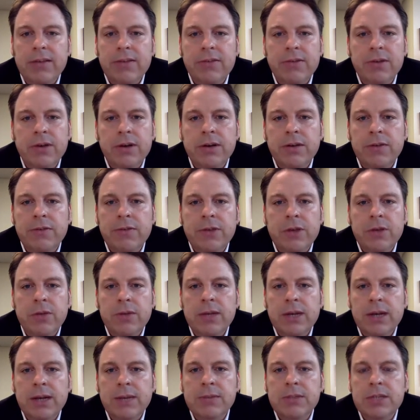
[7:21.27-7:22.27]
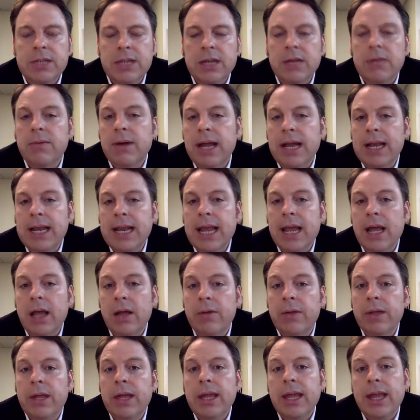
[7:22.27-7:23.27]
It's very few that I'm seeing right
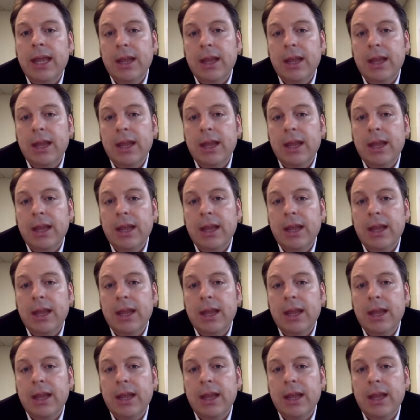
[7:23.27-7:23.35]
now.